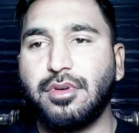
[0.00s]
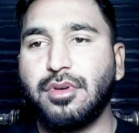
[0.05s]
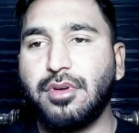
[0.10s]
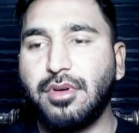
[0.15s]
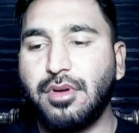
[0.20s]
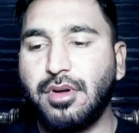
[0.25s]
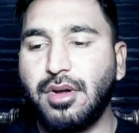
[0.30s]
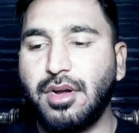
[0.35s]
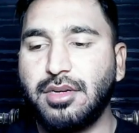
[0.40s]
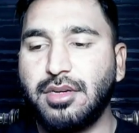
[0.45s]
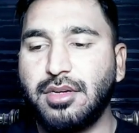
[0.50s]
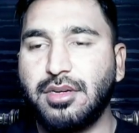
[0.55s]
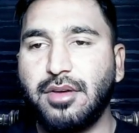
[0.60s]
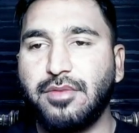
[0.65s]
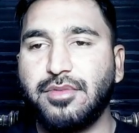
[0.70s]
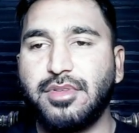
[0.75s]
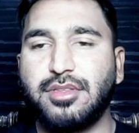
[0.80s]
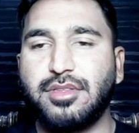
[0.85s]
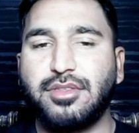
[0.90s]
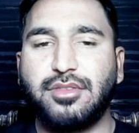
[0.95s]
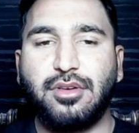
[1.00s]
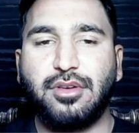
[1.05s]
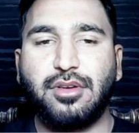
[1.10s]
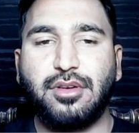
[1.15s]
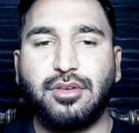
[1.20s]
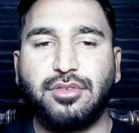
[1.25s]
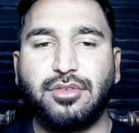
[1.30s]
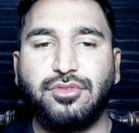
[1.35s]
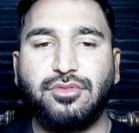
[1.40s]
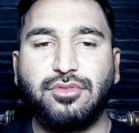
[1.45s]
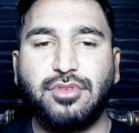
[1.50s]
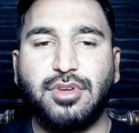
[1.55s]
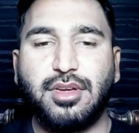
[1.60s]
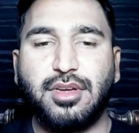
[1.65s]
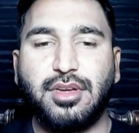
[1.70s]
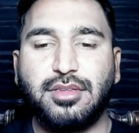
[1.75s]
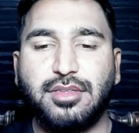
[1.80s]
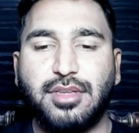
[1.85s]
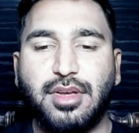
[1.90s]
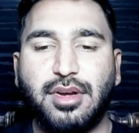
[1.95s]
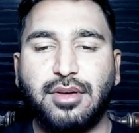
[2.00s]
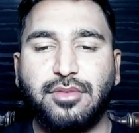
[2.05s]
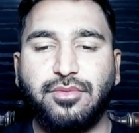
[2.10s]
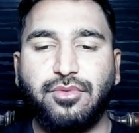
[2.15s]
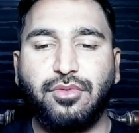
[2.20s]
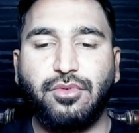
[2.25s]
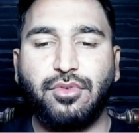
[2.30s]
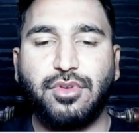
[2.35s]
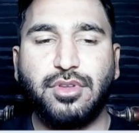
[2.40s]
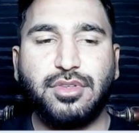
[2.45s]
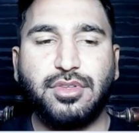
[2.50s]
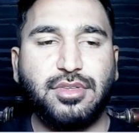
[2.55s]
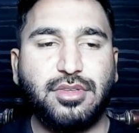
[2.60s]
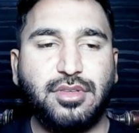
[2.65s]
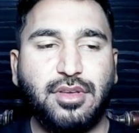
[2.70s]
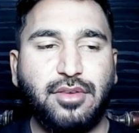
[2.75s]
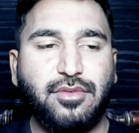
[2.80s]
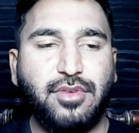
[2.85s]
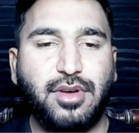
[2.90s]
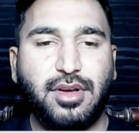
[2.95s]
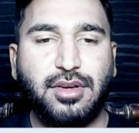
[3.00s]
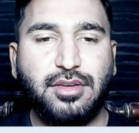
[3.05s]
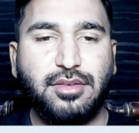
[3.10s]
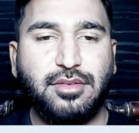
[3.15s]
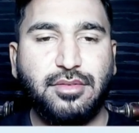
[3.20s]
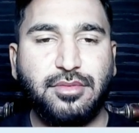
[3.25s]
height of this chart. You can set 4 inches of height.